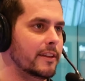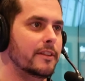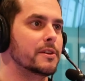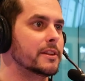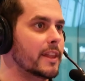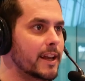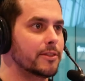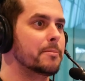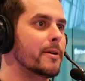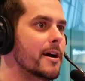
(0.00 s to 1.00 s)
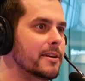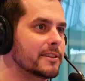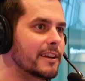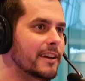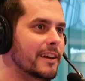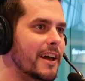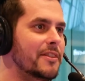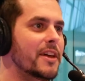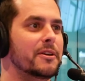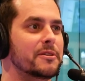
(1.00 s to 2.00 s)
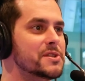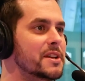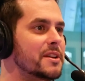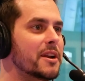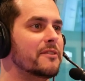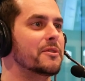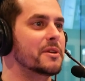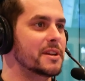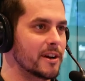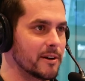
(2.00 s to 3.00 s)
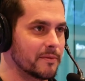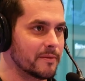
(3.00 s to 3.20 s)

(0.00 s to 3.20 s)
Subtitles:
And they get the product and then they're sitting on it for a year.